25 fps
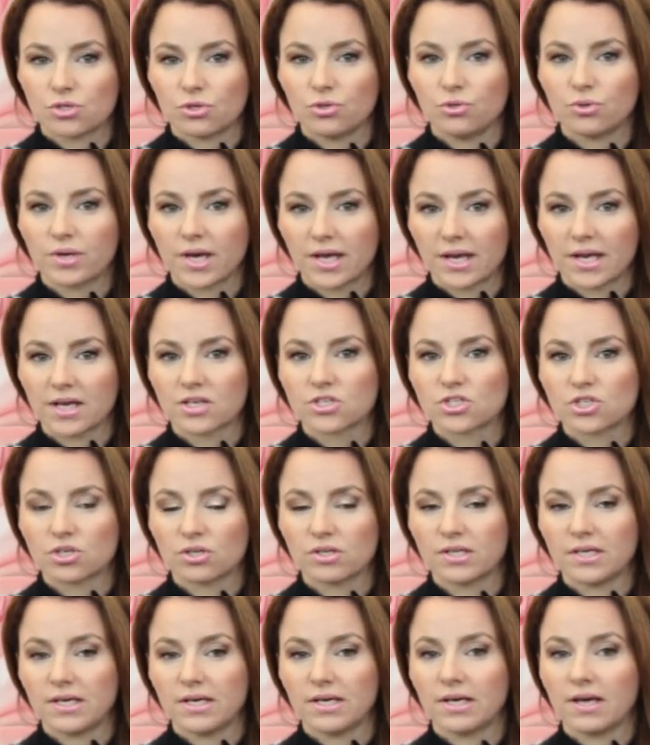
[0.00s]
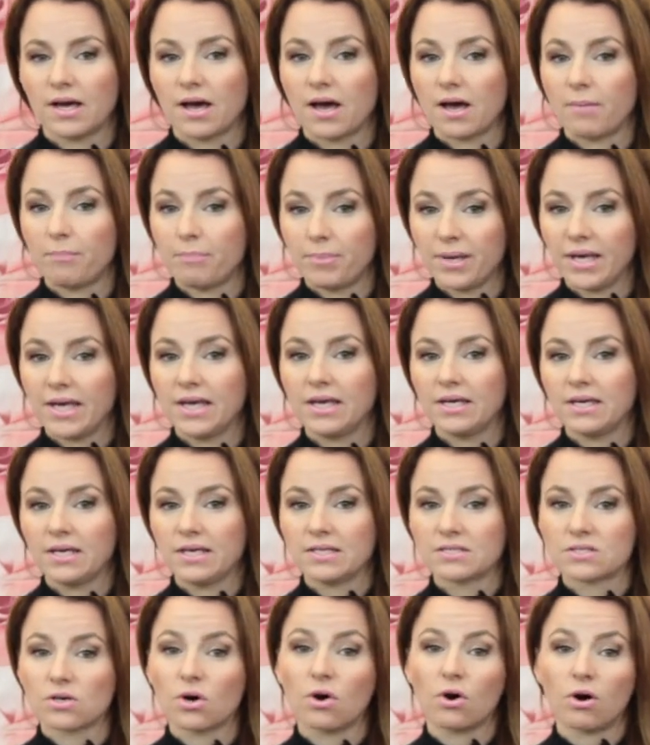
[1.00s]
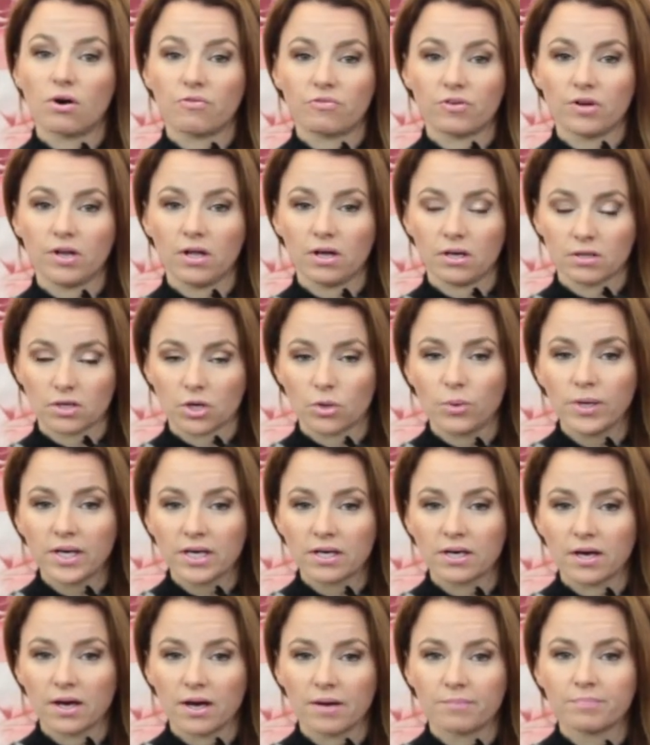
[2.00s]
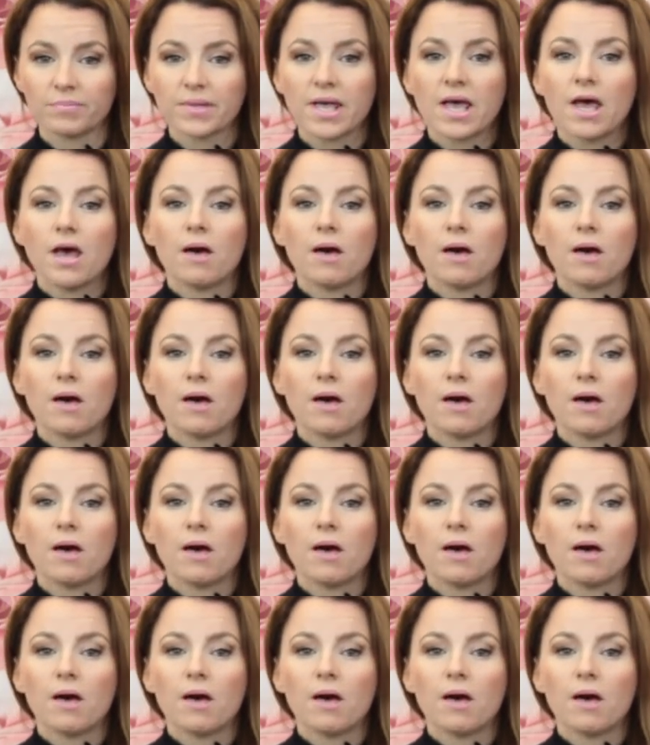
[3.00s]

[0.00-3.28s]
so you can actually pay it off a lot quicker.